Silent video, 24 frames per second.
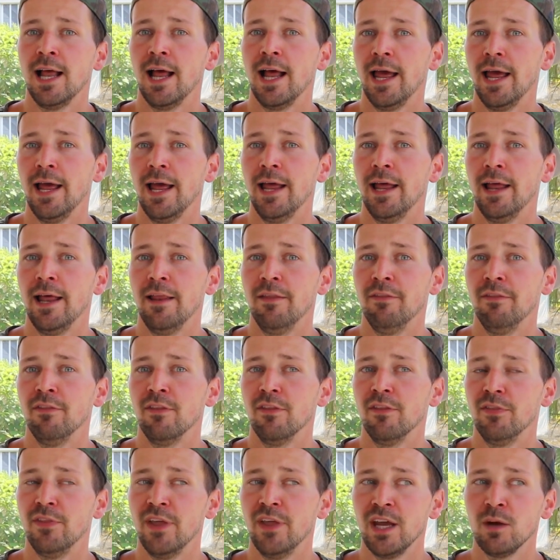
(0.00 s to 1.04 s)

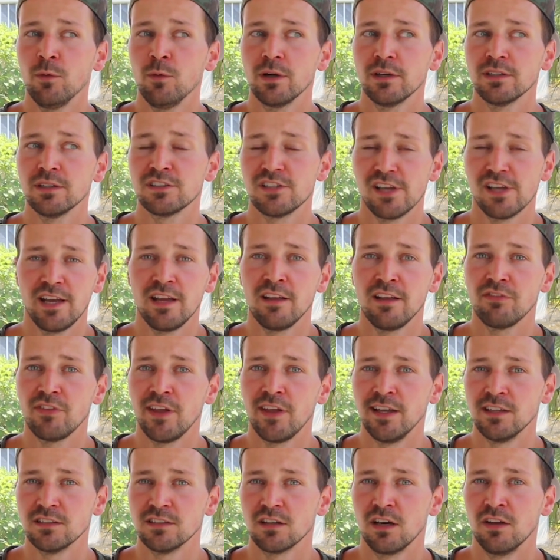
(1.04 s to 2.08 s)
And they were saying
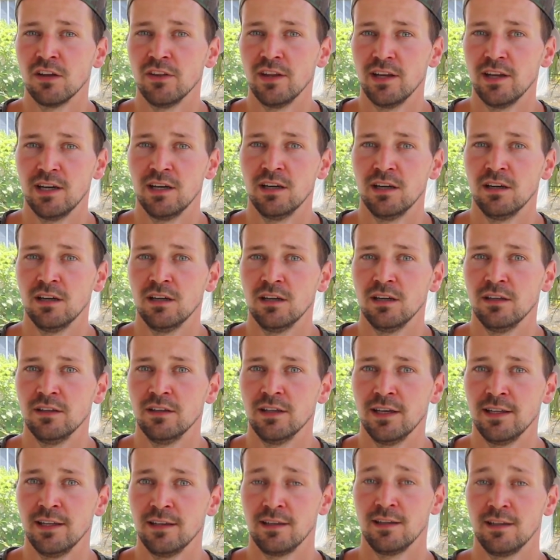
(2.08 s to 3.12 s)
things on there
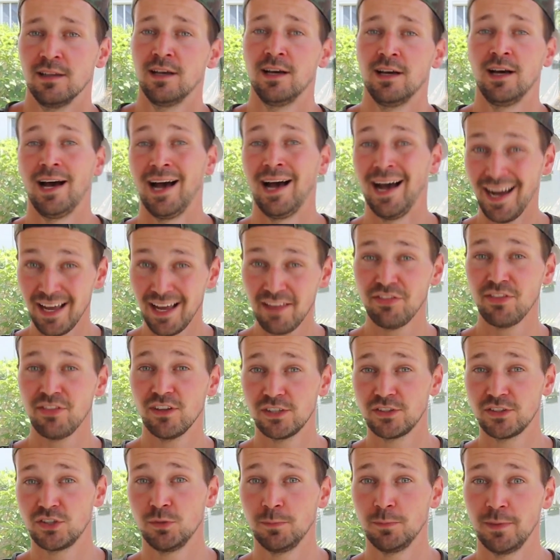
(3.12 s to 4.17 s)
that I
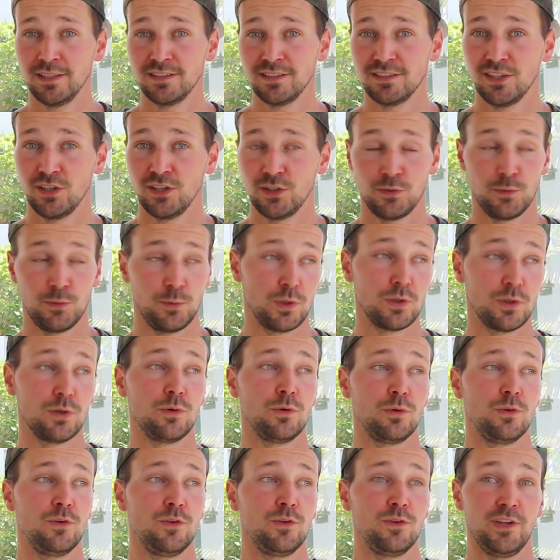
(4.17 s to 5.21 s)
thought to myself, whoa,
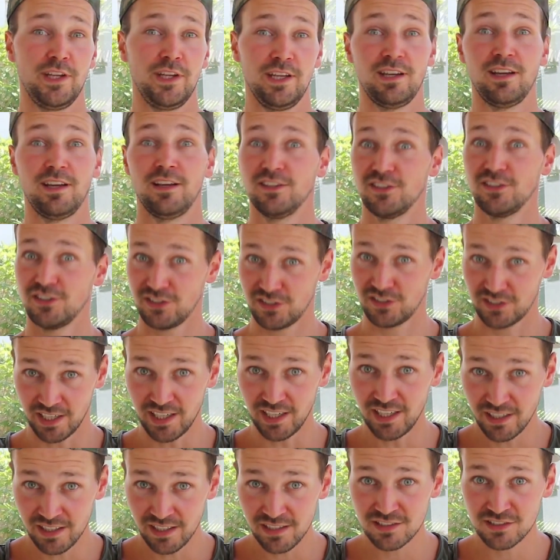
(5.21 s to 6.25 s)
they can
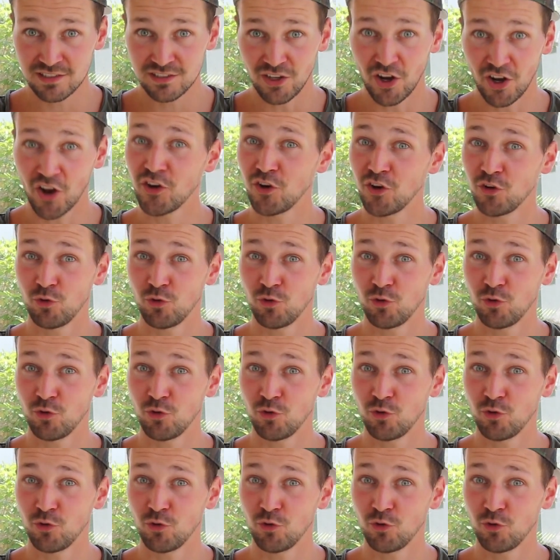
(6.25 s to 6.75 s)
say this on the